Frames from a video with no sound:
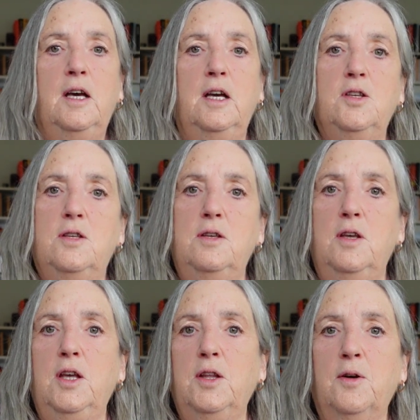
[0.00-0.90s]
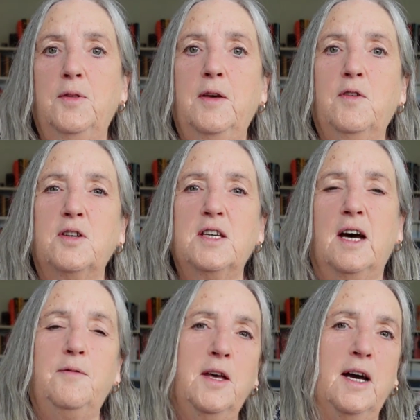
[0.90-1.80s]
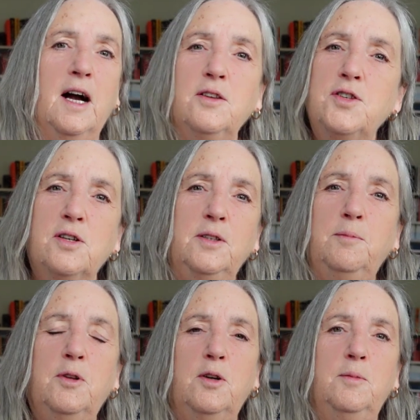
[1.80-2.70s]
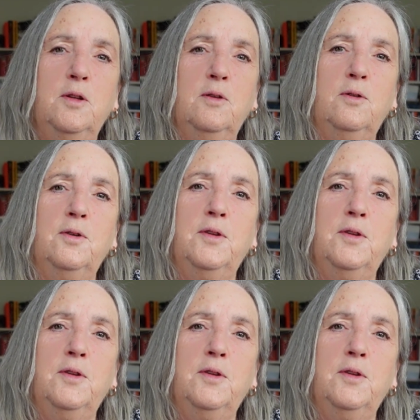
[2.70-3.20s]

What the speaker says: They've got to have their hands on employment law.